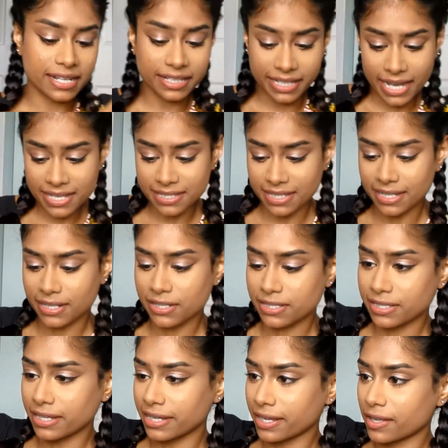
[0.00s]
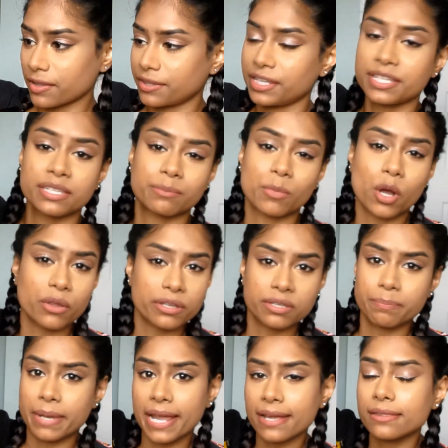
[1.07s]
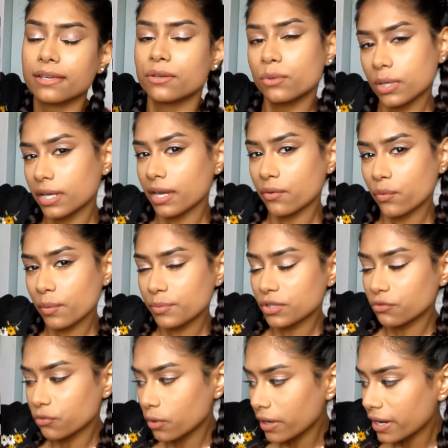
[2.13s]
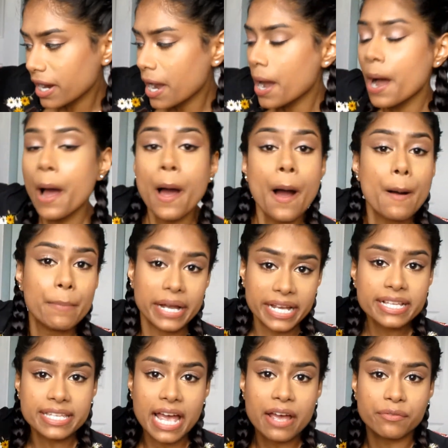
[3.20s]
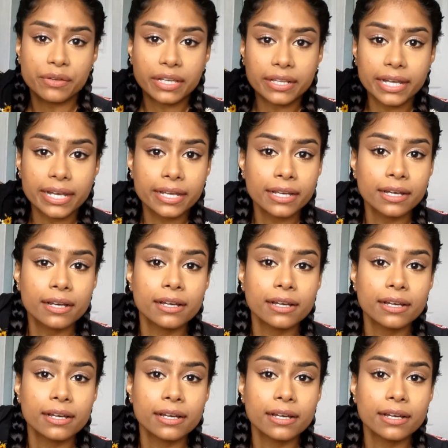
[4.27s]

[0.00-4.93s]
and yes, it is like the smallest bag that you can get from Sephora, but it's heavy. Like,